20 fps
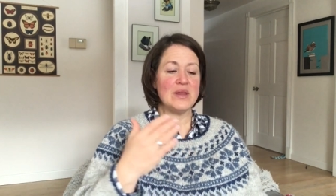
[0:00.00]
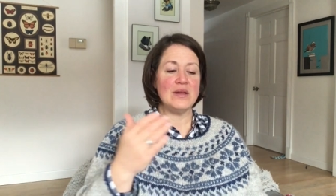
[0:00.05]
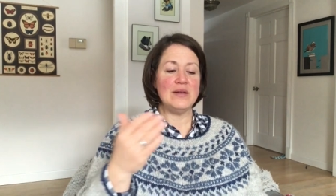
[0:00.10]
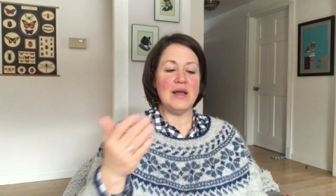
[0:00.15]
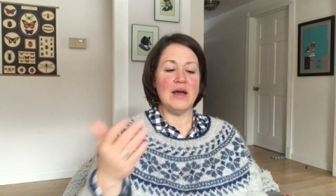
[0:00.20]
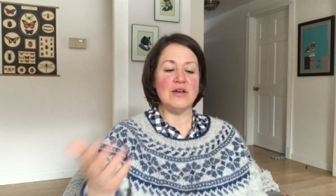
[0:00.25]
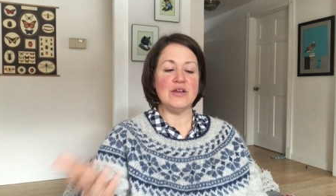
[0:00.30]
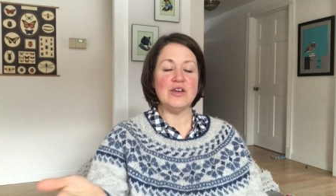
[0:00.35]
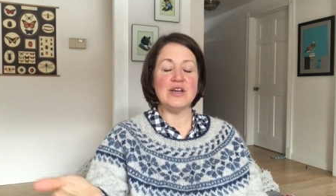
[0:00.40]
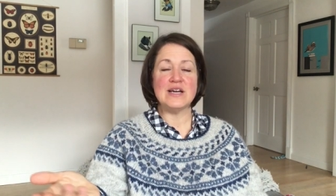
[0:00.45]

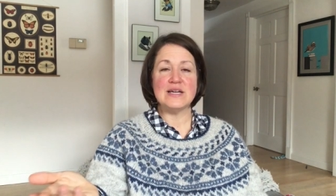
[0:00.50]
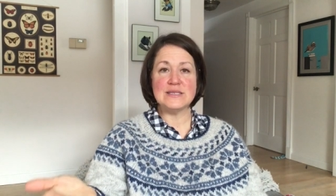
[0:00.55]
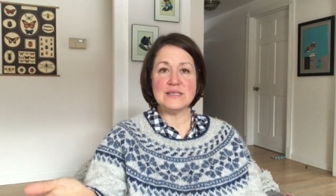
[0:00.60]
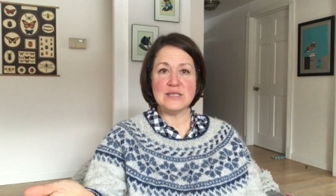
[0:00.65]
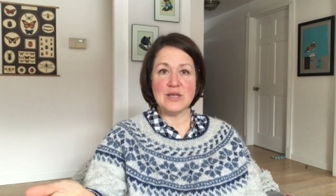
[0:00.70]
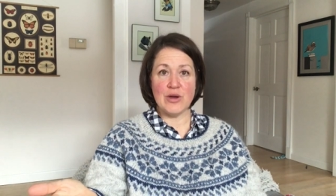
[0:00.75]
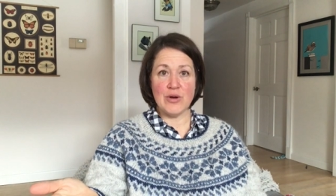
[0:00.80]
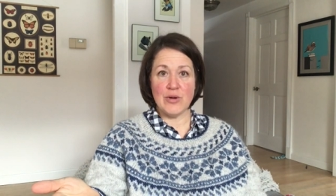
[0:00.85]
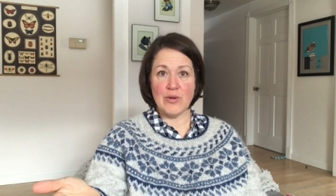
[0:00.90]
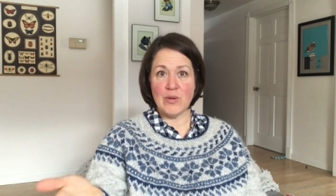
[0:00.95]
Now you guys
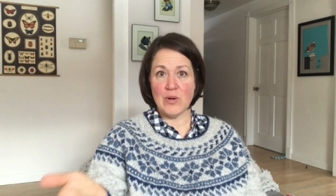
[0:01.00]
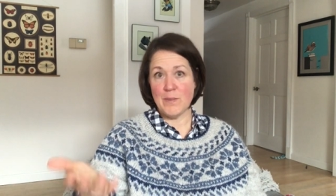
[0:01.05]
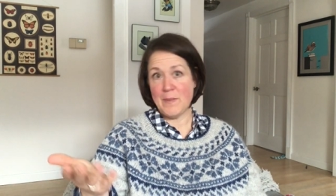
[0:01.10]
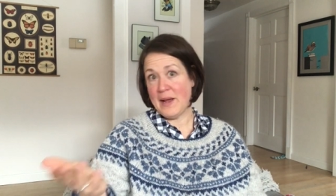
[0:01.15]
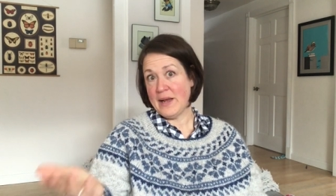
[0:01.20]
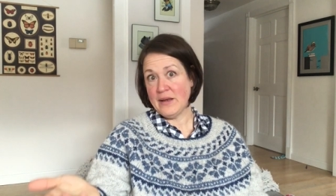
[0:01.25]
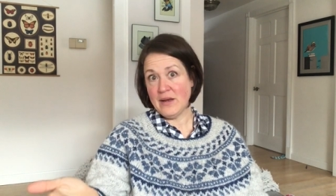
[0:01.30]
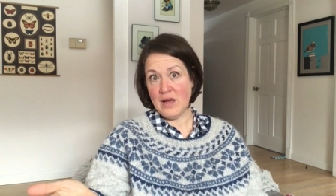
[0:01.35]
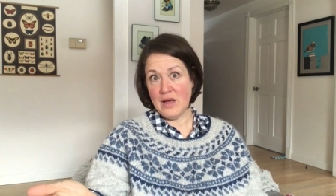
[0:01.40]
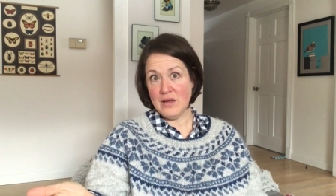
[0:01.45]
know, or
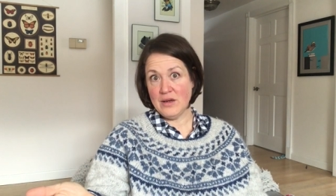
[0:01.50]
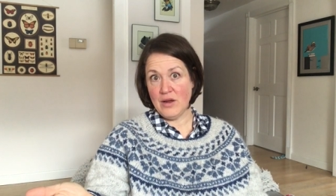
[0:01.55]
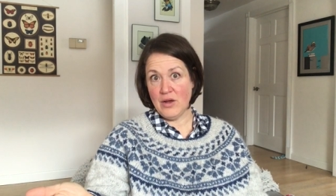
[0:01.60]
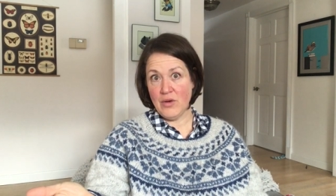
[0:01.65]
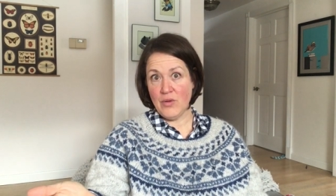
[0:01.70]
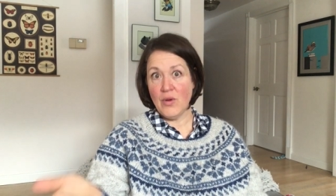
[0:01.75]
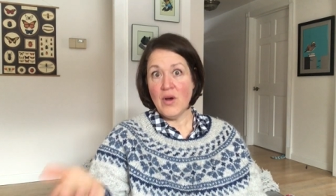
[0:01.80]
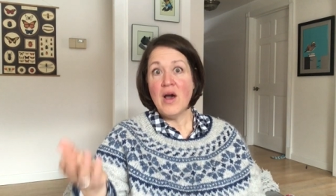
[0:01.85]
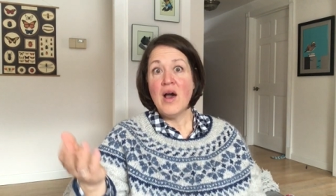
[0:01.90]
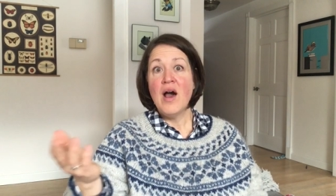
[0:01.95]
might not
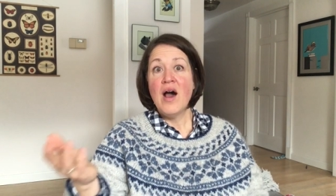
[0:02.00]
know,